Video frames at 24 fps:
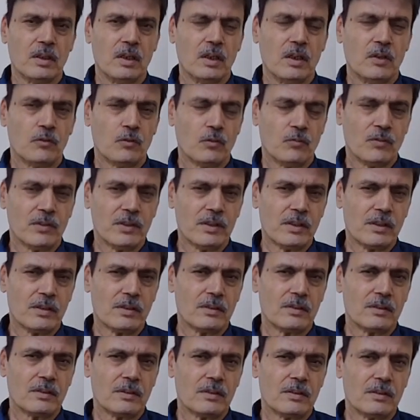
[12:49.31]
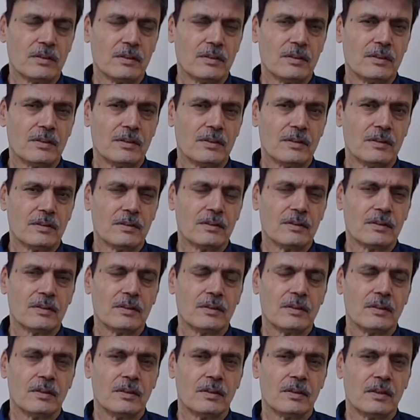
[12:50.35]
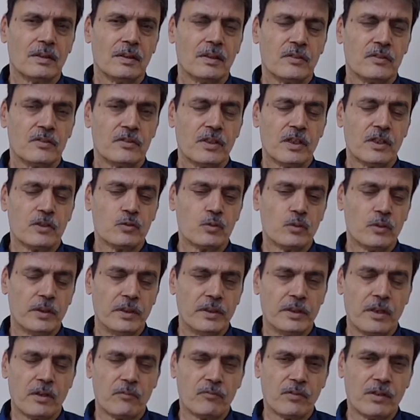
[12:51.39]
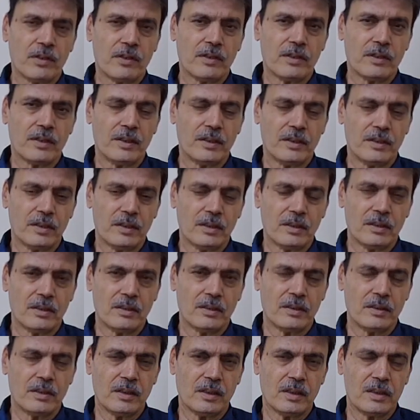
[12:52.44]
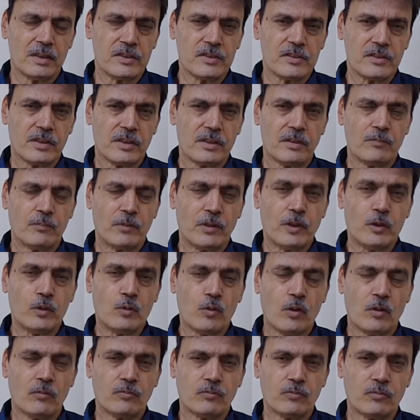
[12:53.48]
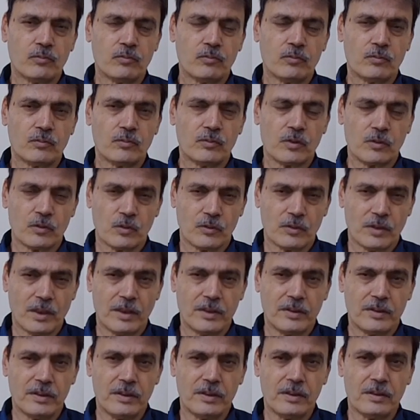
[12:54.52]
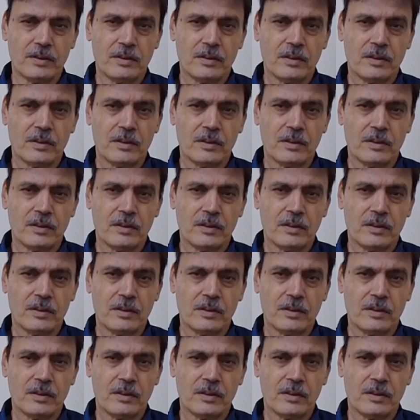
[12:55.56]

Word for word: So whether uh, state should interfere in the in the cultural milieu of the society